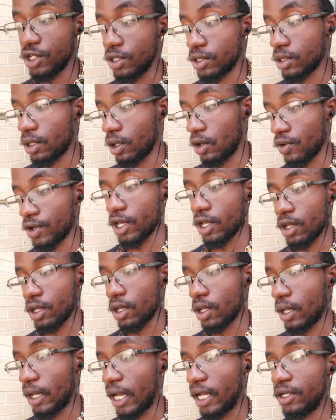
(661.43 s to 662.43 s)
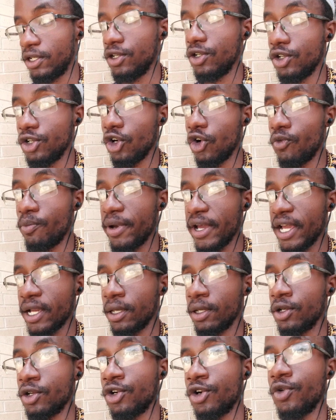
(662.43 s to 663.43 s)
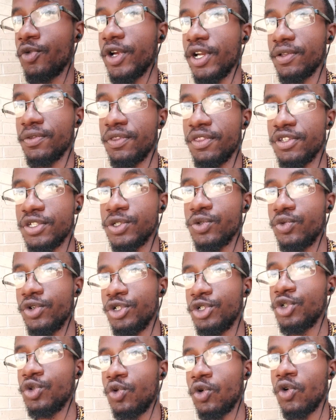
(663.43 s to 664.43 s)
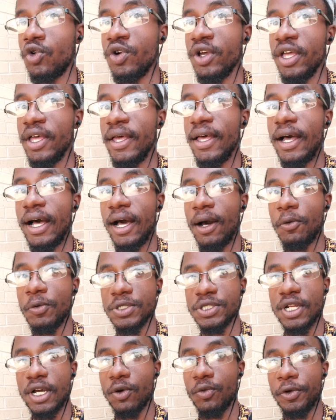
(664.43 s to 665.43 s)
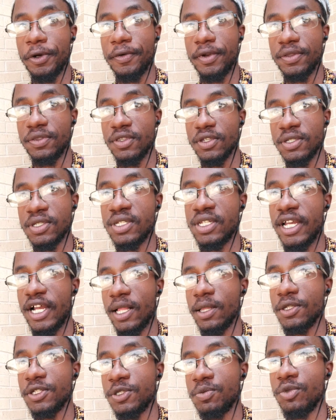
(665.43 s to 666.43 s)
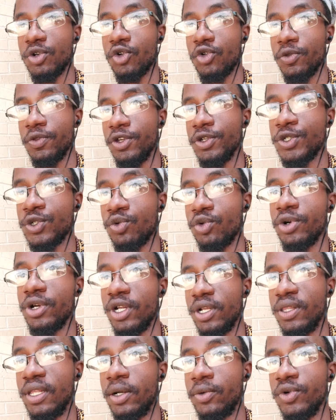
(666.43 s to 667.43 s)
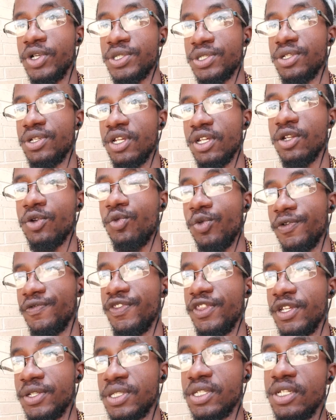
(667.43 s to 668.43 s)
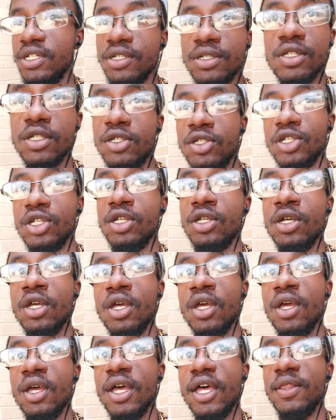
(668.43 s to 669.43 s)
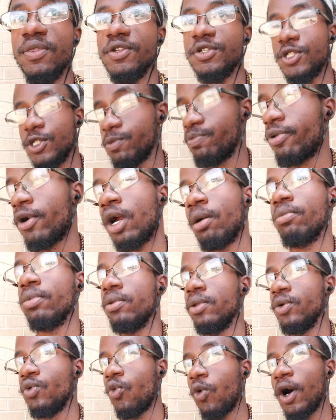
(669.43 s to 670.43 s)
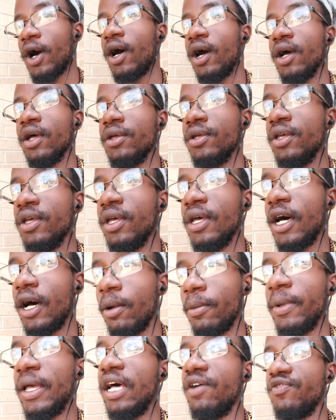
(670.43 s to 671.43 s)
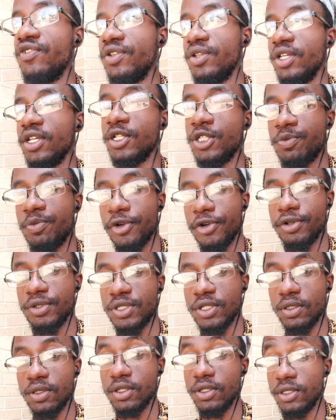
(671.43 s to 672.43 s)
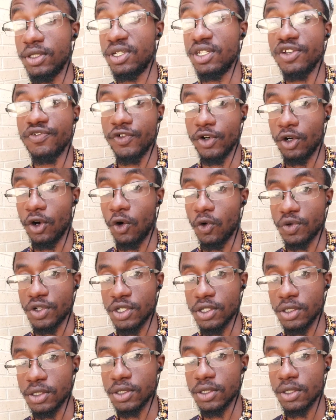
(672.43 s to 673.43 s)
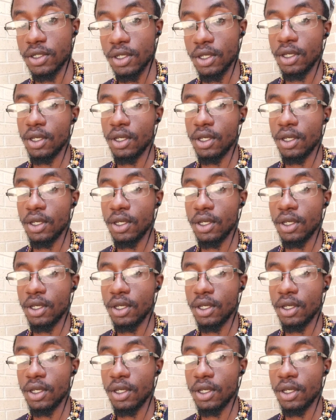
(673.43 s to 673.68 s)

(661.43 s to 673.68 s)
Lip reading: is, okay, I need to go back and correct this ritual. I was not wearing this talisman or this ring that resonated with this entity, and this is probably why I'm experiencing these difficulties.